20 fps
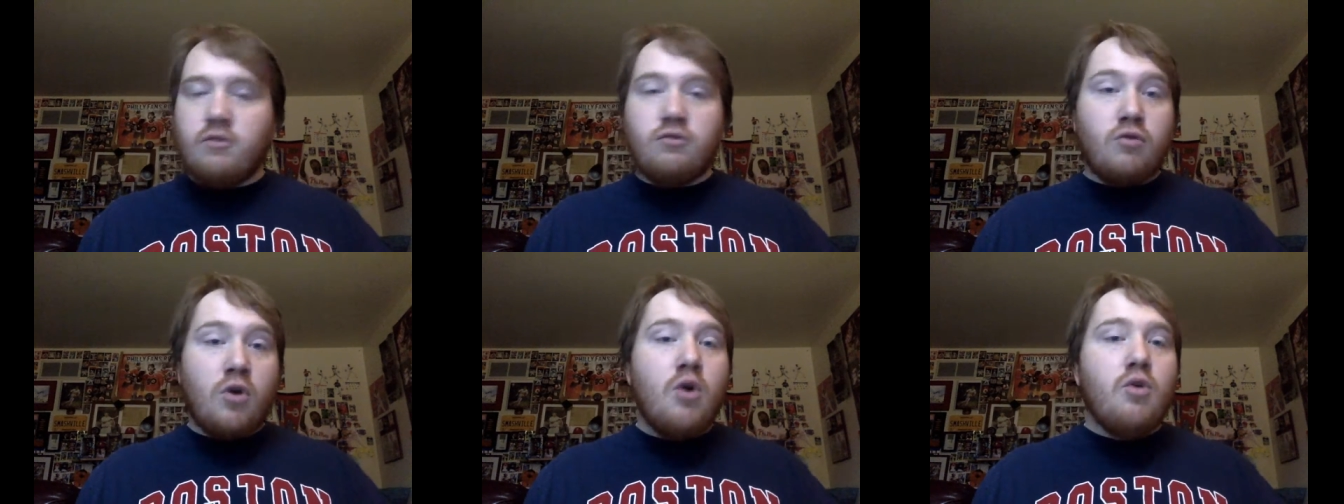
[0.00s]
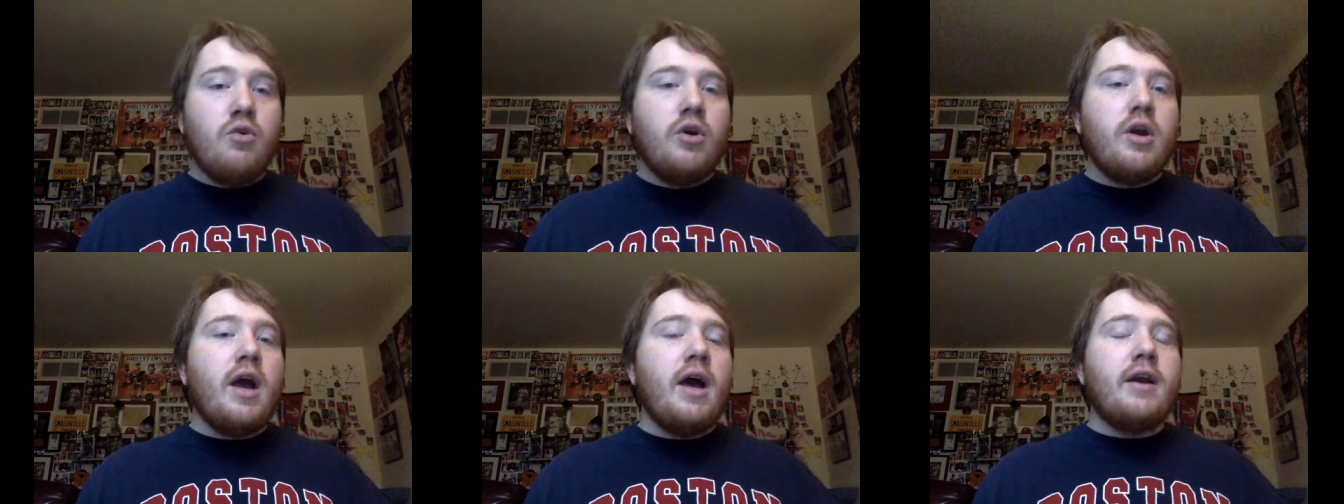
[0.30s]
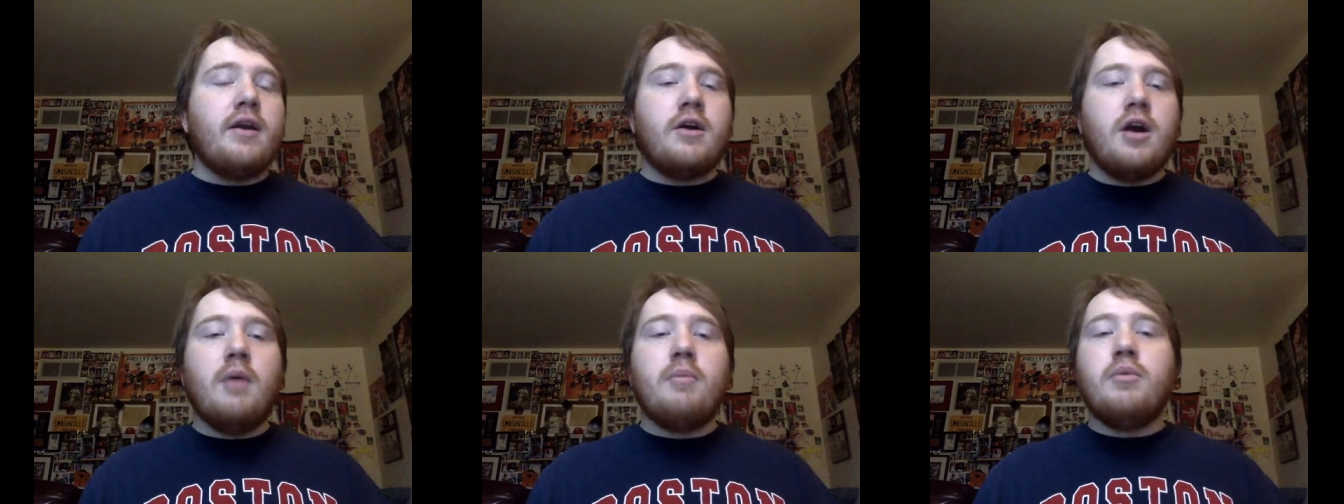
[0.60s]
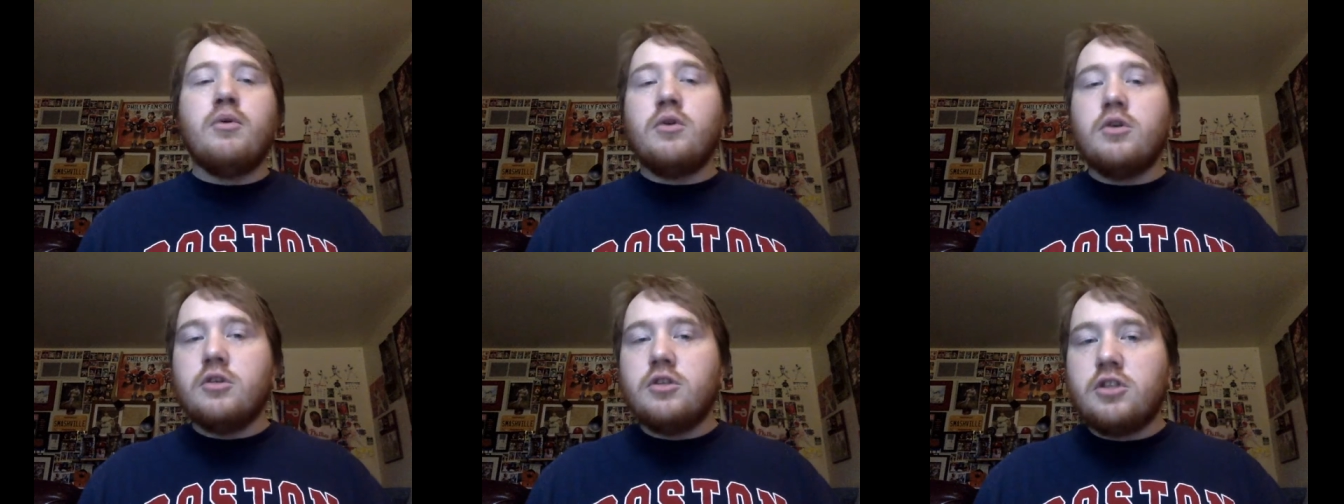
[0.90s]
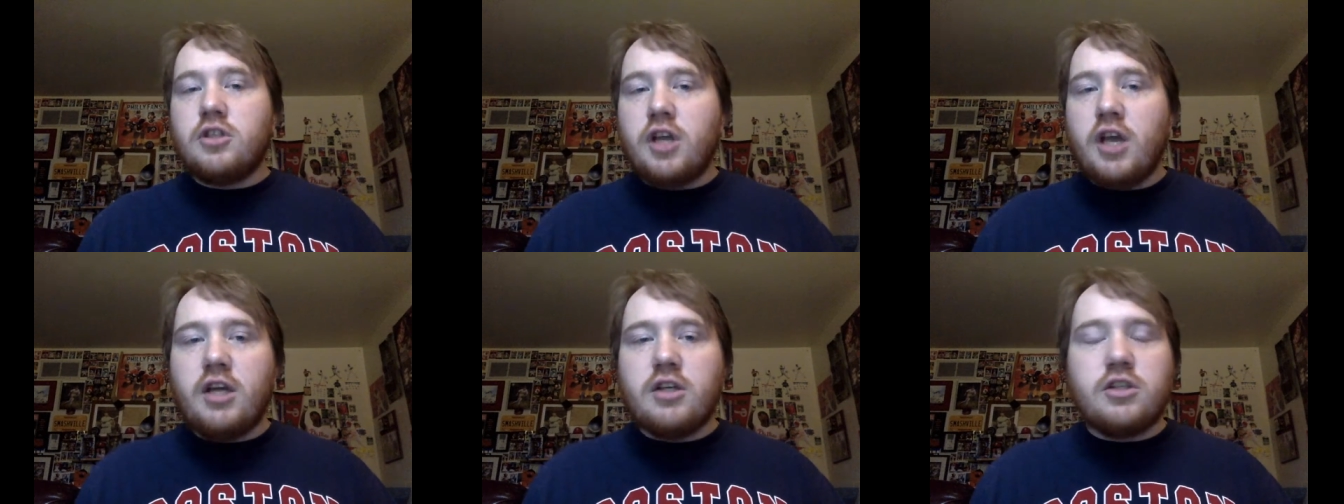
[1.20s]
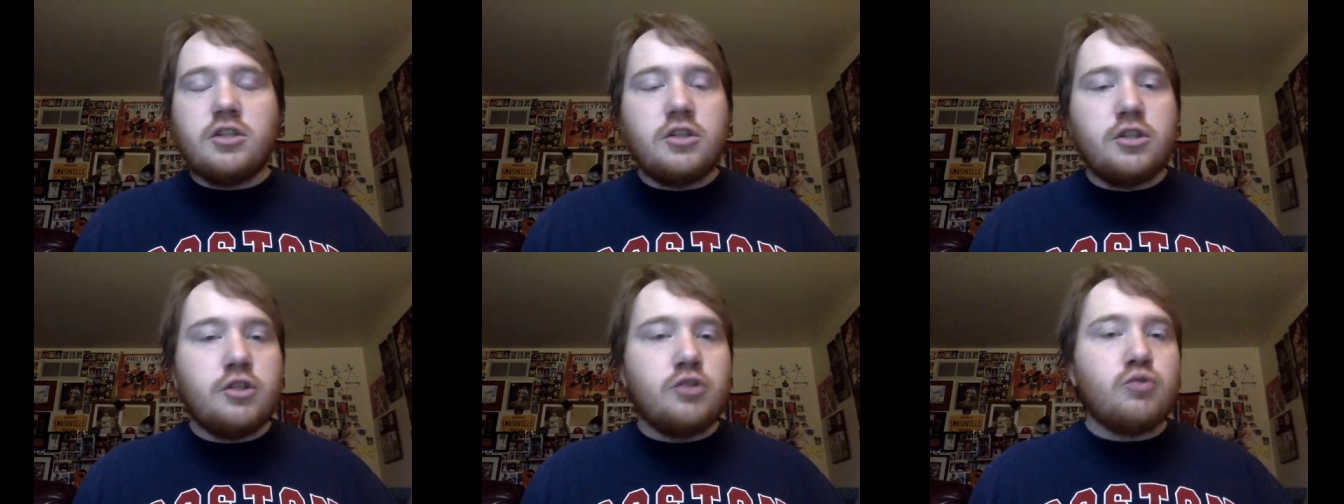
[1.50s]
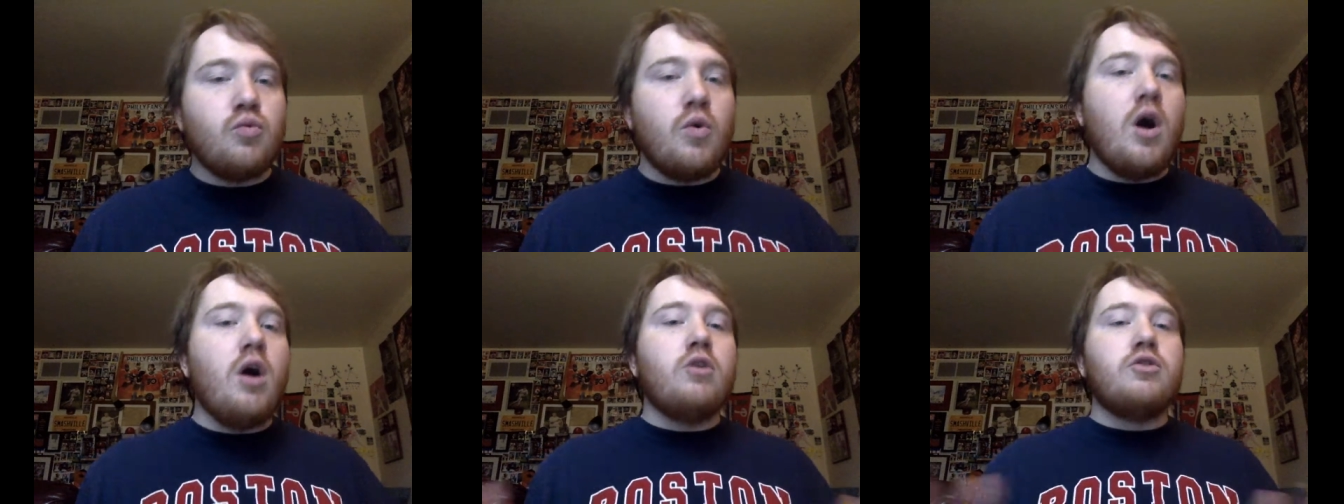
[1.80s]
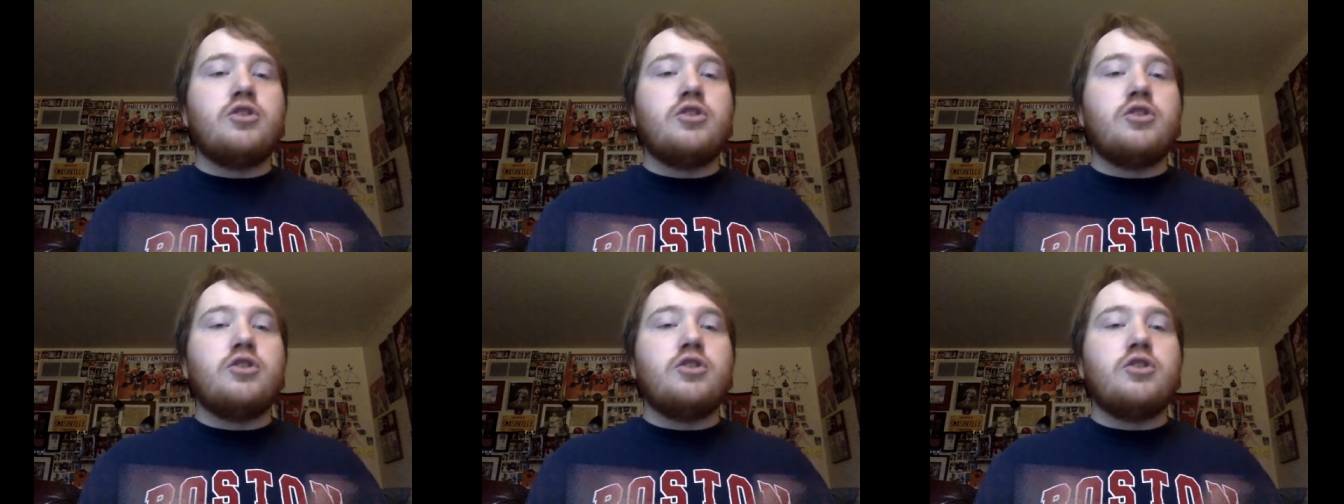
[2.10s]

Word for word: Roque had a couple good chances as well.